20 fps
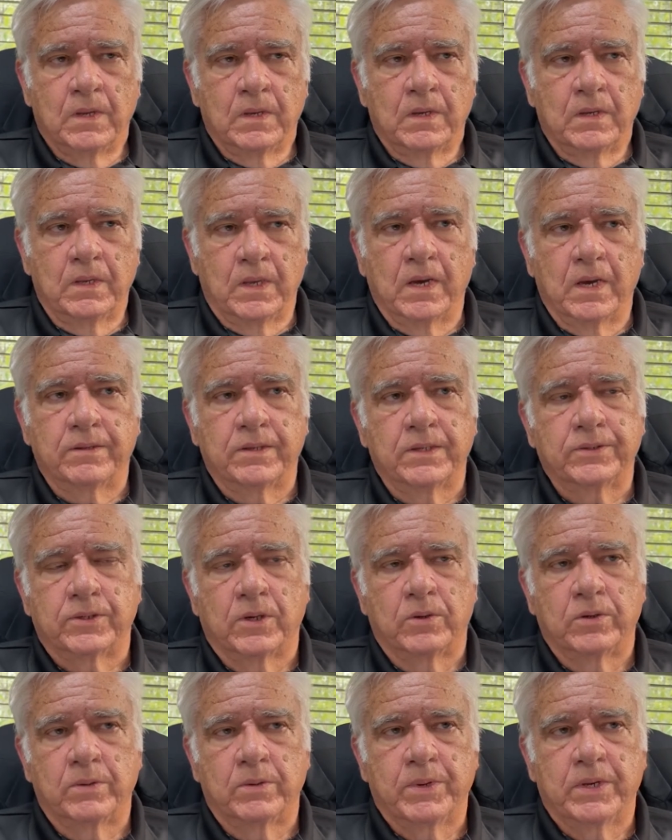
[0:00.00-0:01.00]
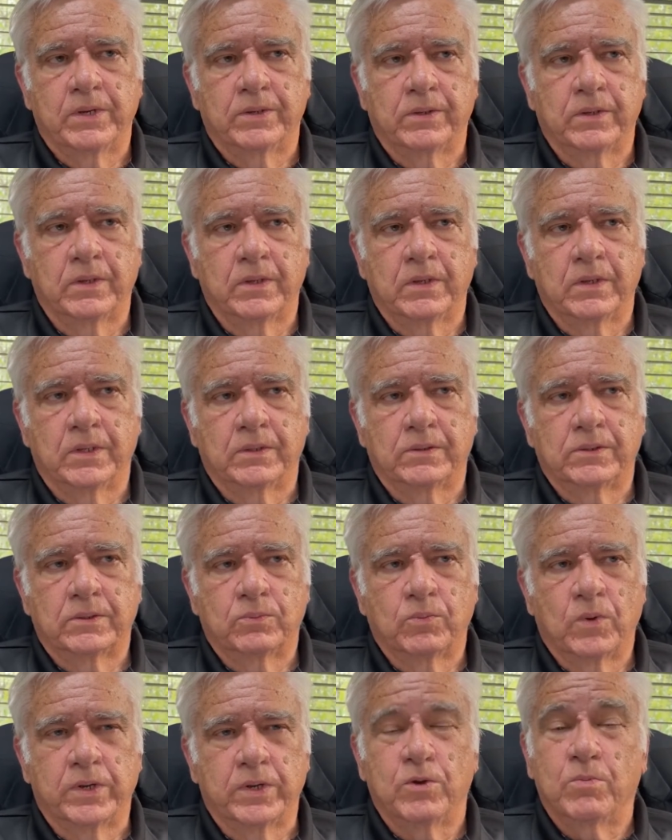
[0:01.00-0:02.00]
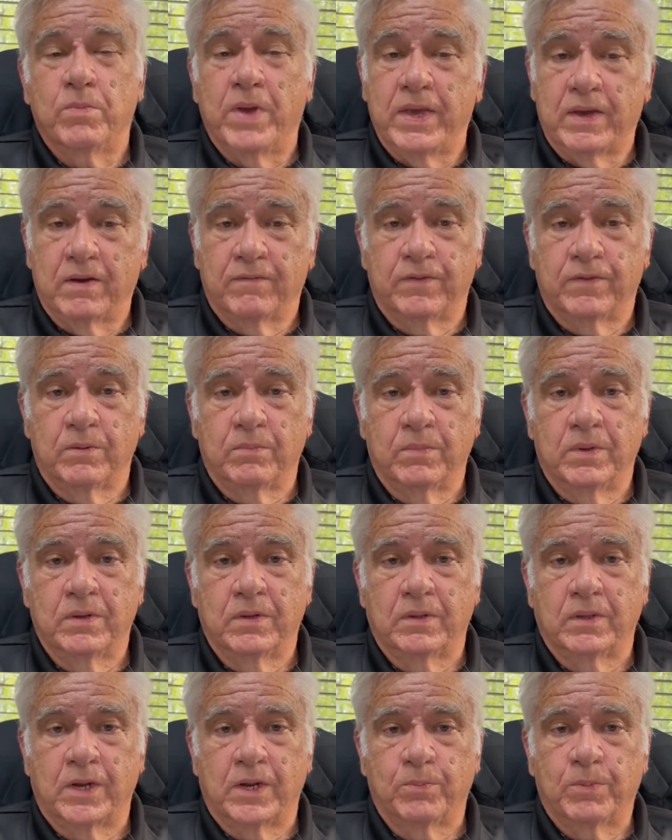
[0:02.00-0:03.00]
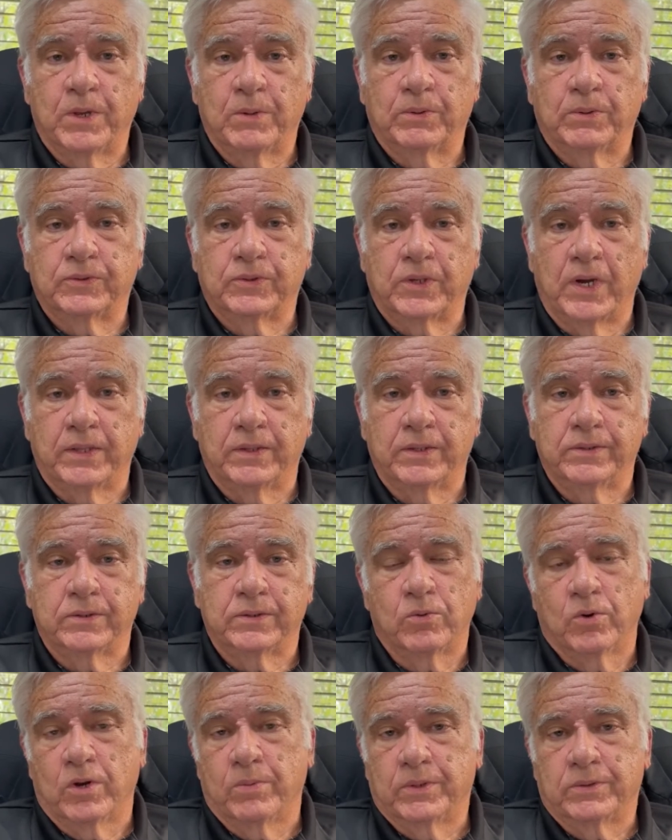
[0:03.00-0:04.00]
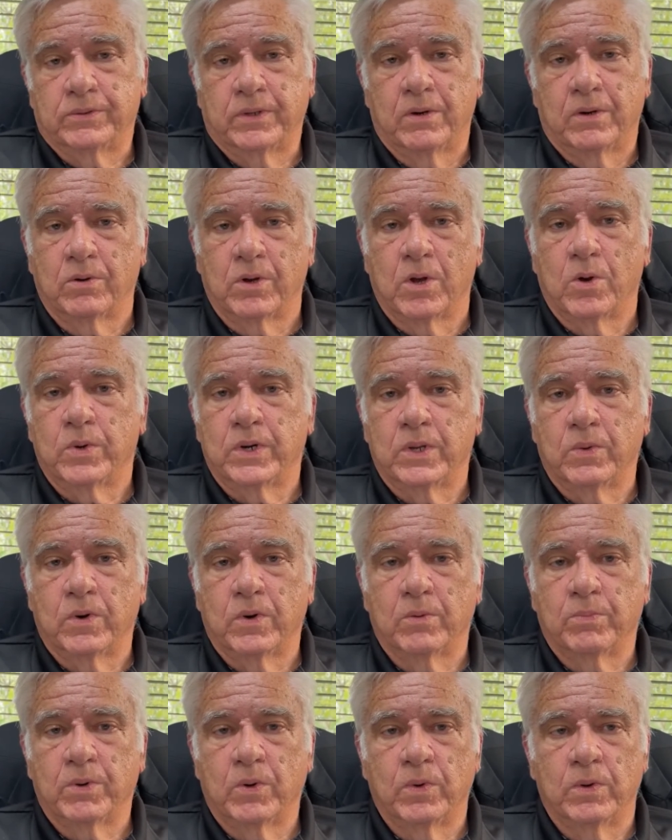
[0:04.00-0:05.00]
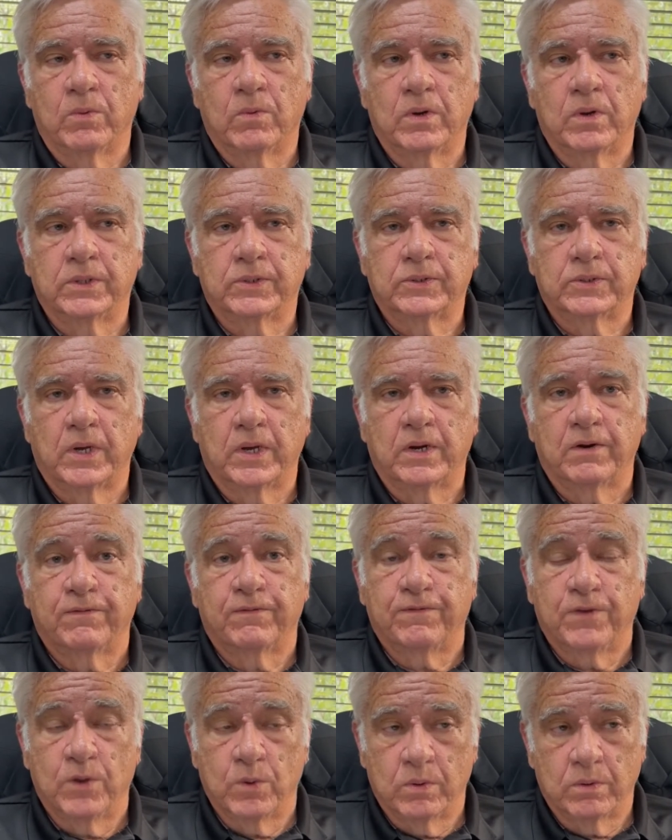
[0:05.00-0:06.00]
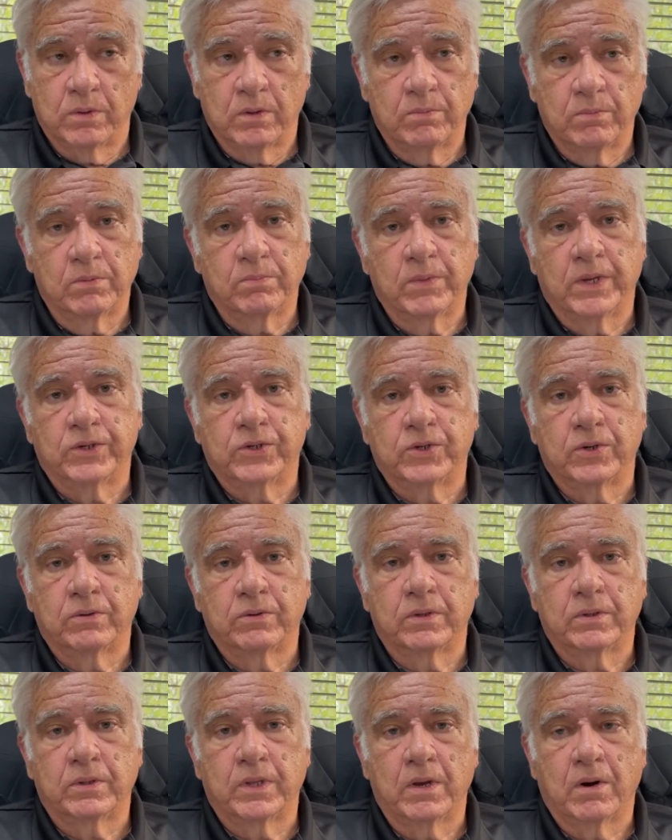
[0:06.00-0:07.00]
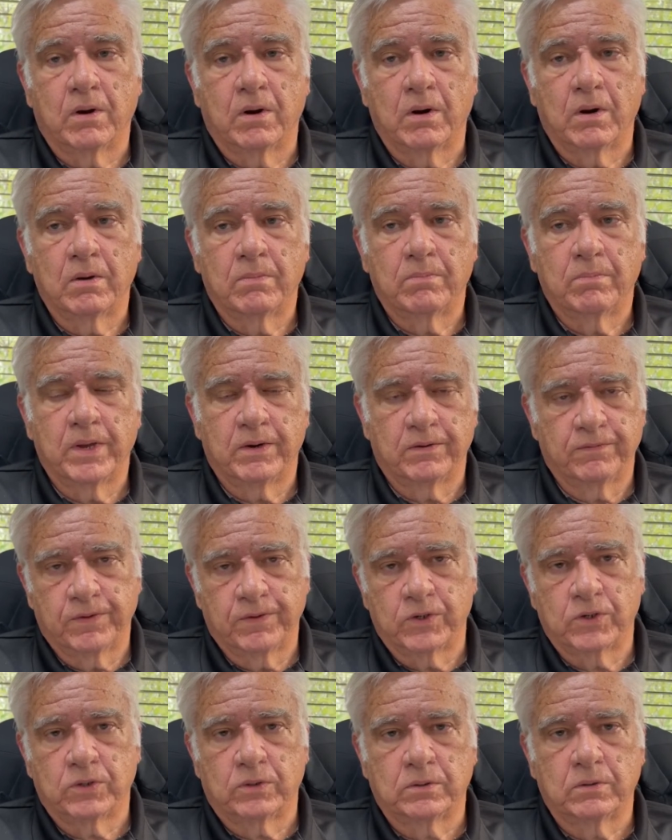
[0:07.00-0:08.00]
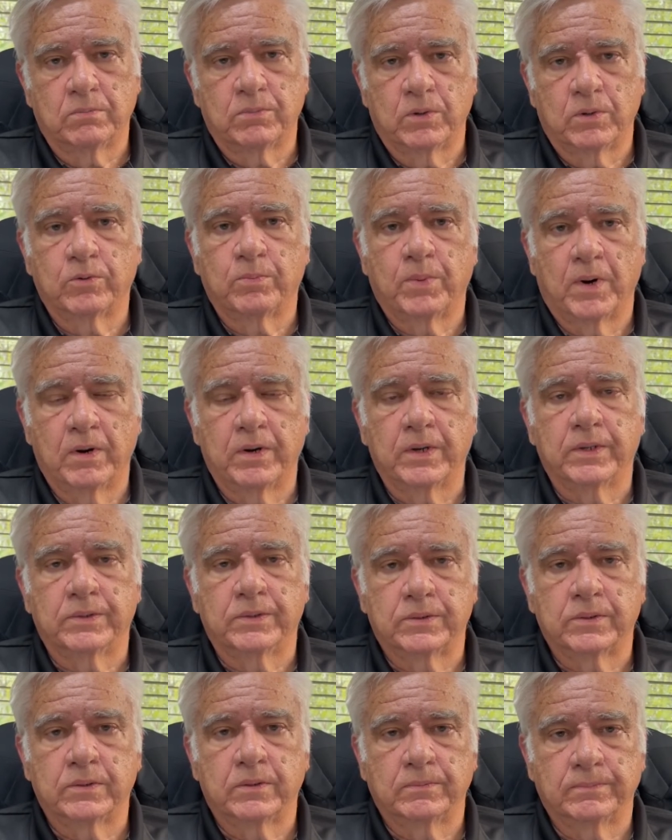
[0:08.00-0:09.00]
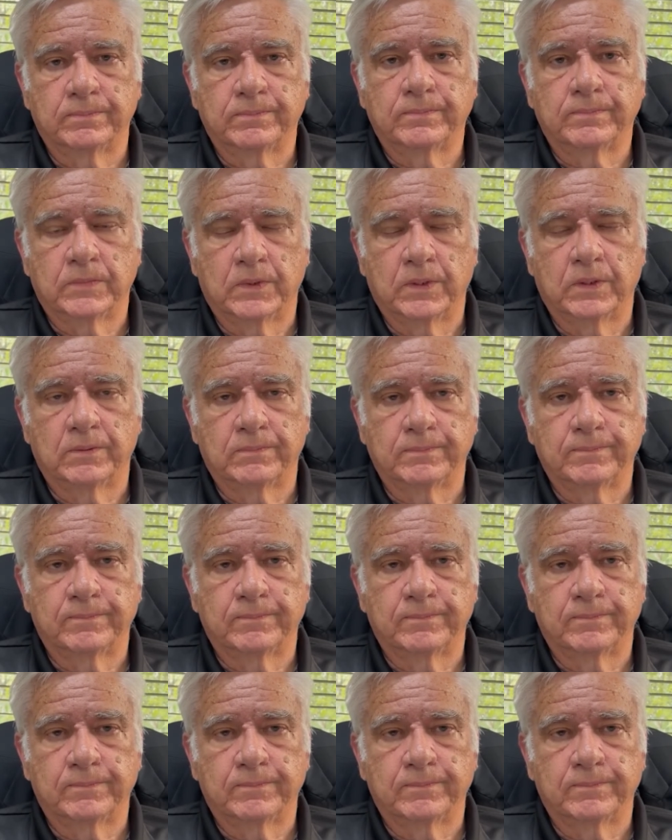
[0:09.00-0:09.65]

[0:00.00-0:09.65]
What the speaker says: Yeah, I think so. And it's what you make of them. A lot of people sign these agreements, they don't go anywhere, but we want to sign a few of them, but make sure that they are beneficial to both parties. So, yeah.